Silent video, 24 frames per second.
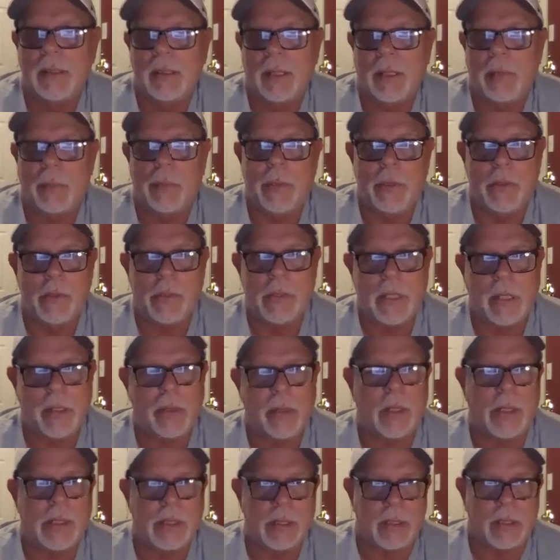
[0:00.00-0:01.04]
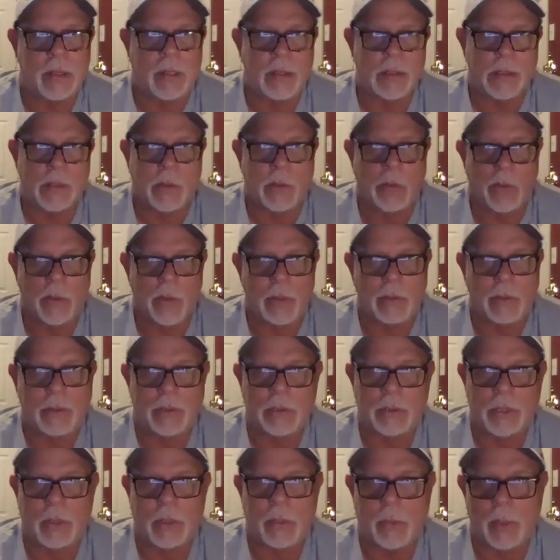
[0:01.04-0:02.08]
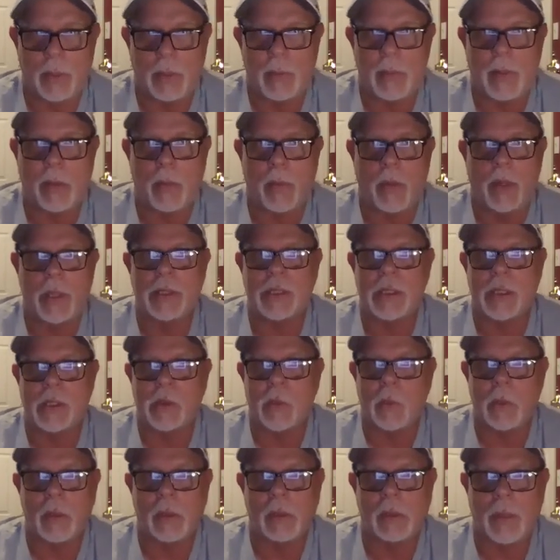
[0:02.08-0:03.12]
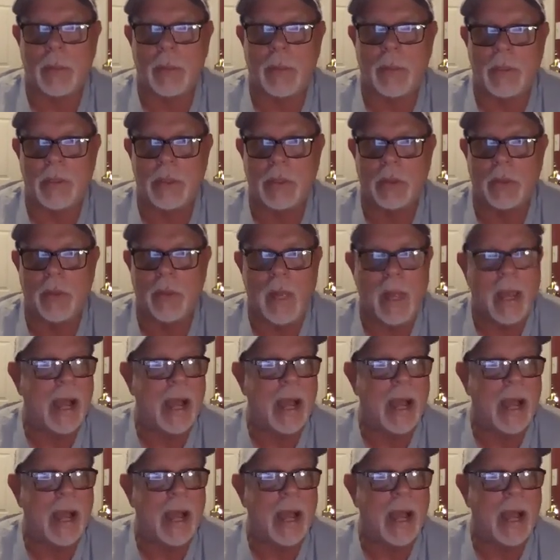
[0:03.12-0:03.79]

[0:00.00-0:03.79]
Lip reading: And when you see crazy things going on, you start worrying about what is this world coming to.